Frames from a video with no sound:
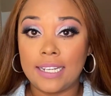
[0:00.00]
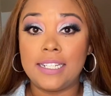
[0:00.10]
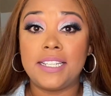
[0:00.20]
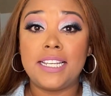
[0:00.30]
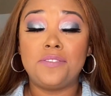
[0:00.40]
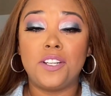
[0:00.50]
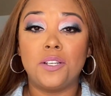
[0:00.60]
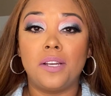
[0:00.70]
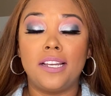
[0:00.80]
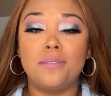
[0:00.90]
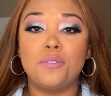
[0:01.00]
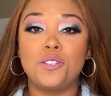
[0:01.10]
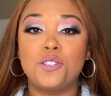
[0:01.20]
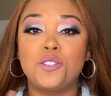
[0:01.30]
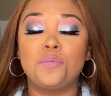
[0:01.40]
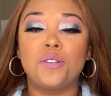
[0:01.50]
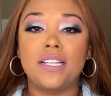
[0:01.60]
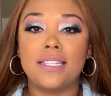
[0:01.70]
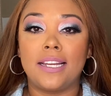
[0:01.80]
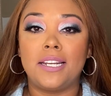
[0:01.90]
In today's video, I am super
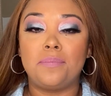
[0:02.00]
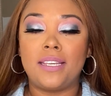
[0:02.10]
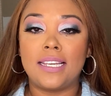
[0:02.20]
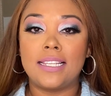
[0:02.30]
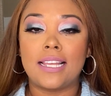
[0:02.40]
excited because